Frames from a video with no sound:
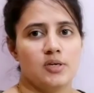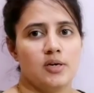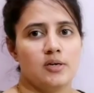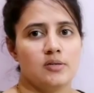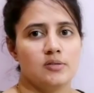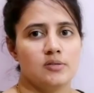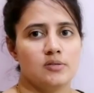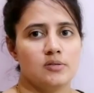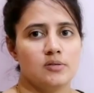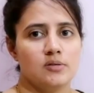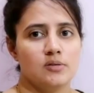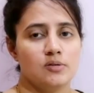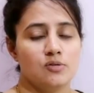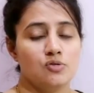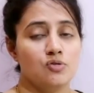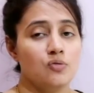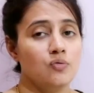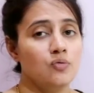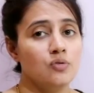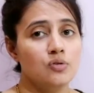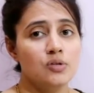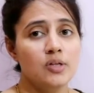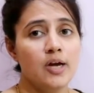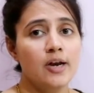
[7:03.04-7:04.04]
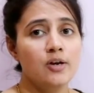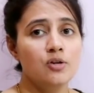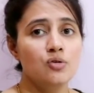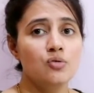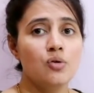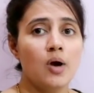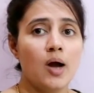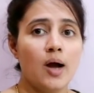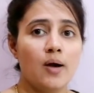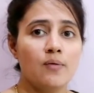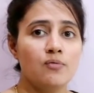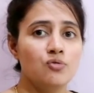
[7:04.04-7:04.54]
science. So for that,
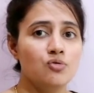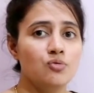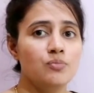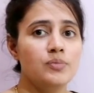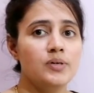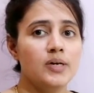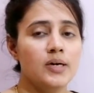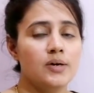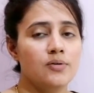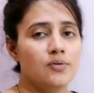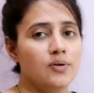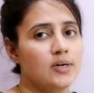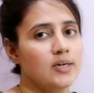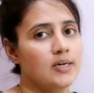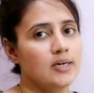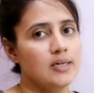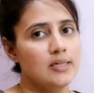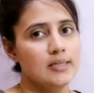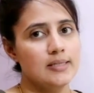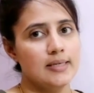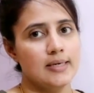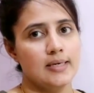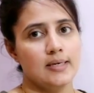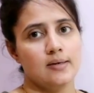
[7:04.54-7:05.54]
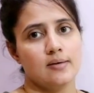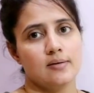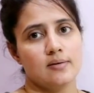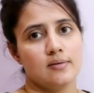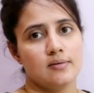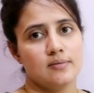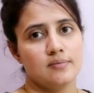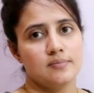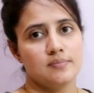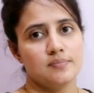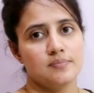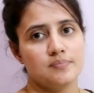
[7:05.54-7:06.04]
you have to be a critical thinker.
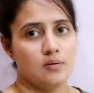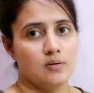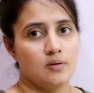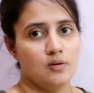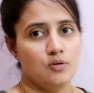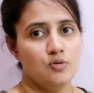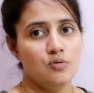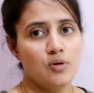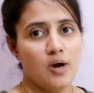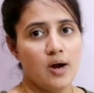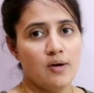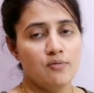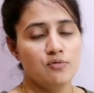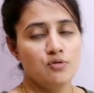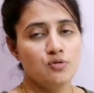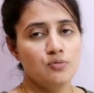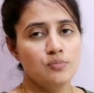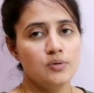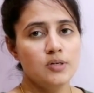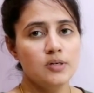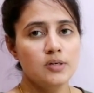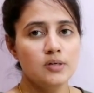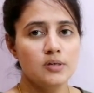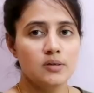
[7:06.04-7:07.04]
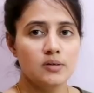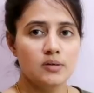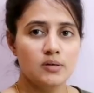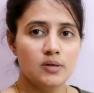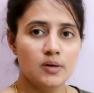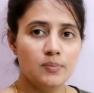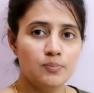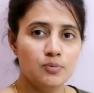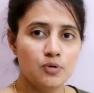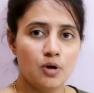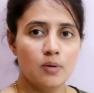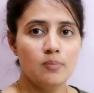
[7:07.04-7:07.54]
You have to be
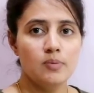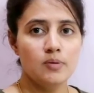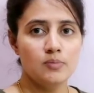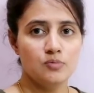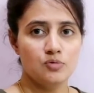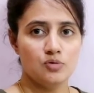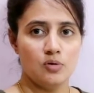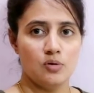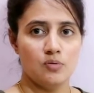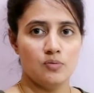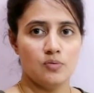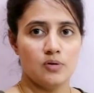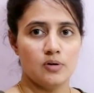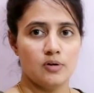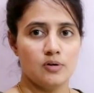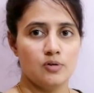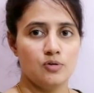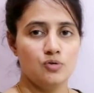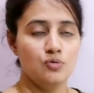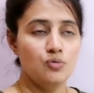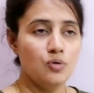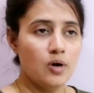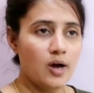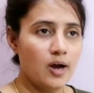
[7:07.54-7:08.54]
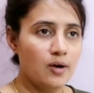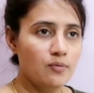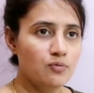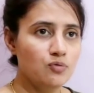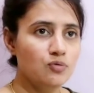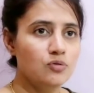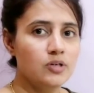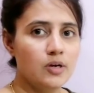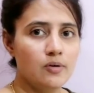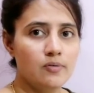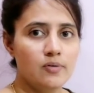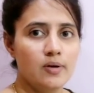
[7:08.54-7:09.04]
a problem solver. You have
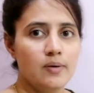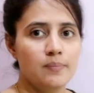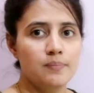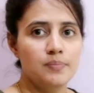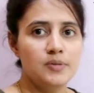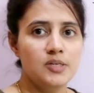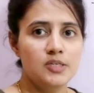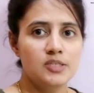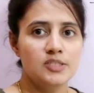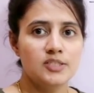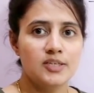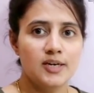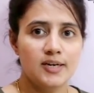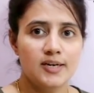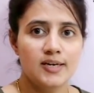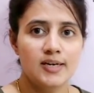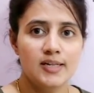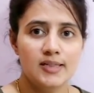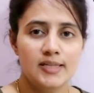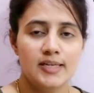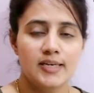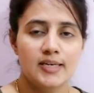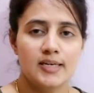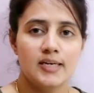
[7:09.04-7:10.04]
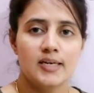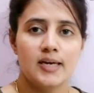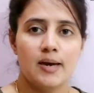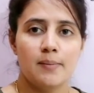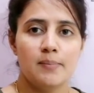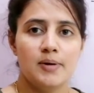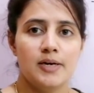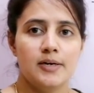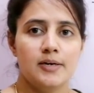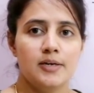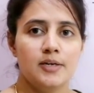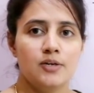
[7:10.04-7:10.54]
to develop these critical thinking
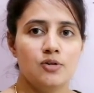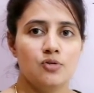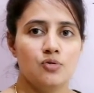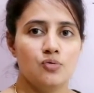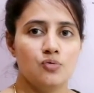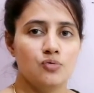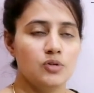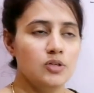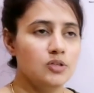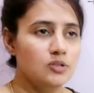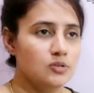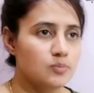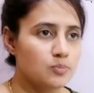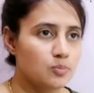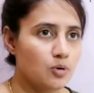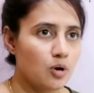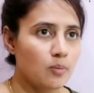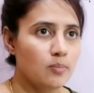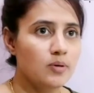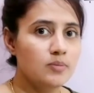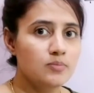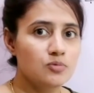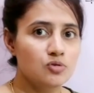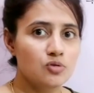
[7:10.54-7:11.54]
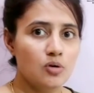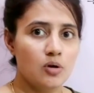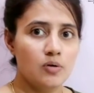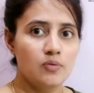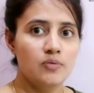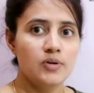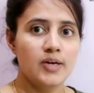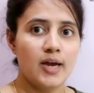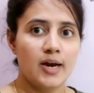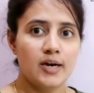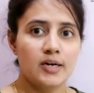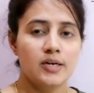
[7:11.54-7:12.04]
ability in you, this problem
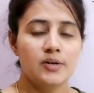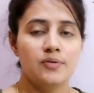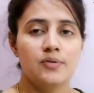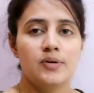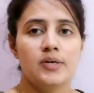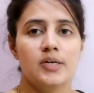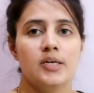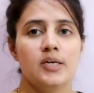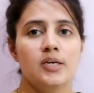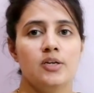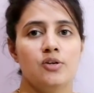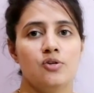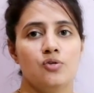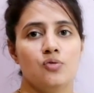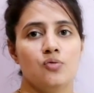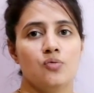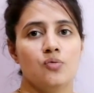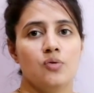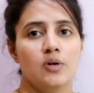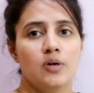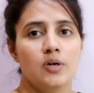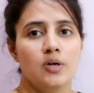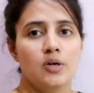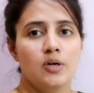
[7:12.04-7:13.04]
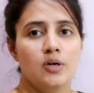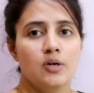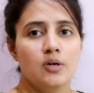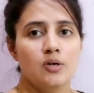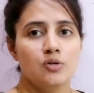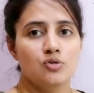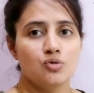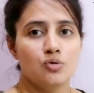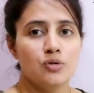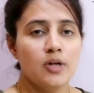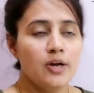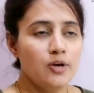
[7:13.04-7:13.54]
solving activity in you,
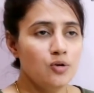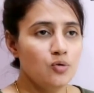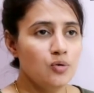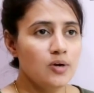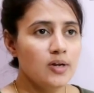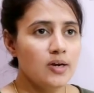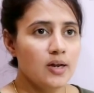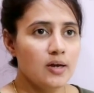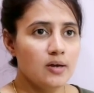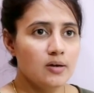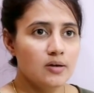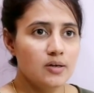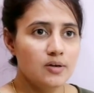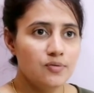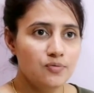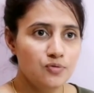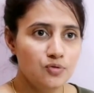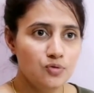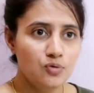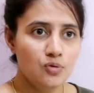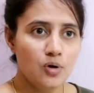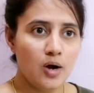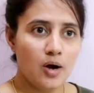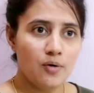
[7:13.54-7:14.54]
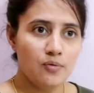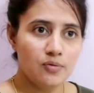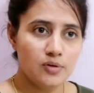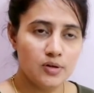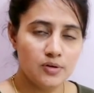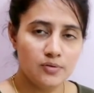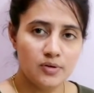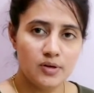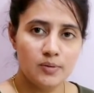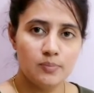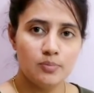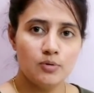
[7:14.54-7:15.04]
so that you can, if you have
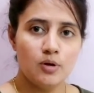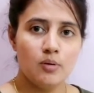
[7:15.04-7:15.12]
given a